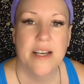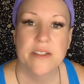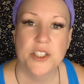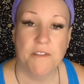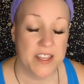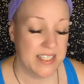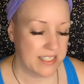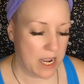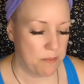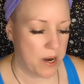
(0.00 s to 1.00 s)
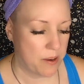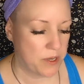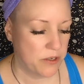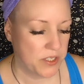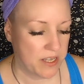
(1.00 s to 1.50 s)
So for this step,
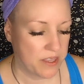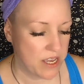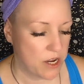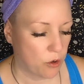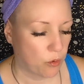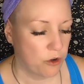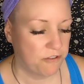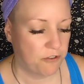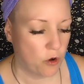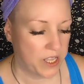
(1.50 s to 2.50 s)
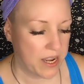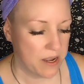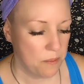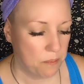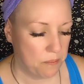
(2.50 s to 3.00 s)
I'm using the
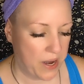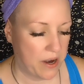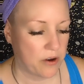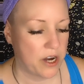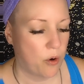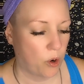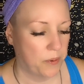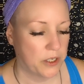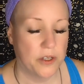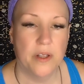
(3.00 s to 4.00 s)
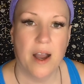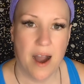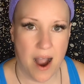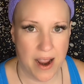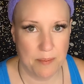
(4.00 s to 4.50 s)
Rufolia Peri-Orbital
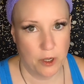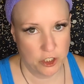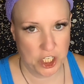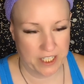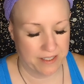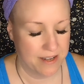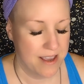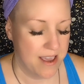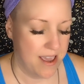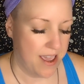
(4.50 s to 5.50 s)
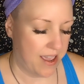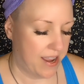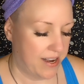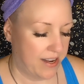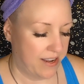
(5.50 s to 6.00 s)
Eye Emulsion.
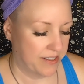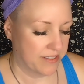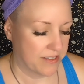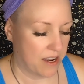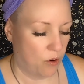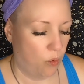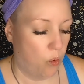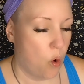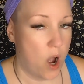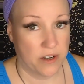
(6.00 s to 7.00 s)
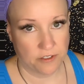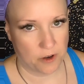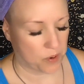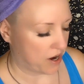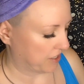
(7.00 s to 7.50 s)
It is a
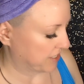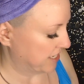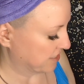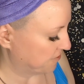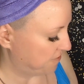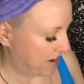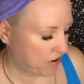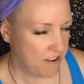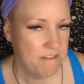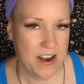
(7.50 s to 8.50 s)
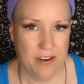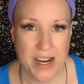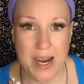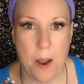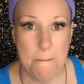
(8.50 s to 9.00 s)
wonderful product. It's very
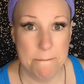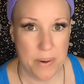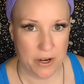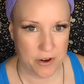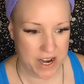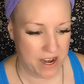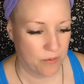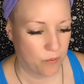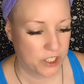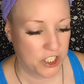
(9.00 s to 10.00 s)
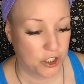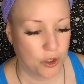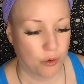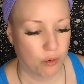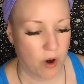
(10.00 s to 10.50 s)
buttery, which is
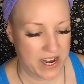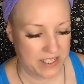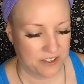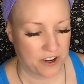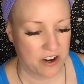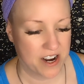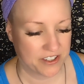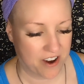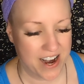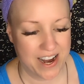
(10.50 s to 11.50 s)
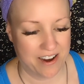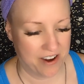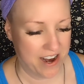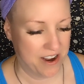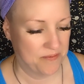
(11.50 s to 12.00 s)
great for your under eye
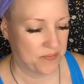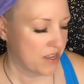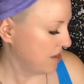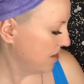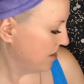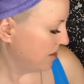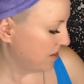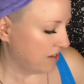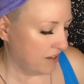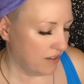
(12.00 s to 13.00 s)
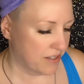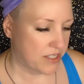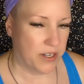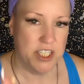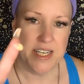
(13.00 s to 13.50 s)
area.
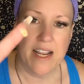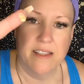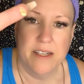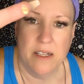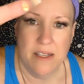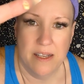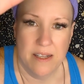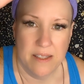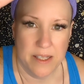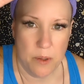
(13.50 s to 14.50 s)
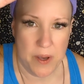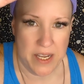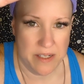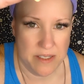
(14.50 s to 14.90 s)
So I just take a little bit,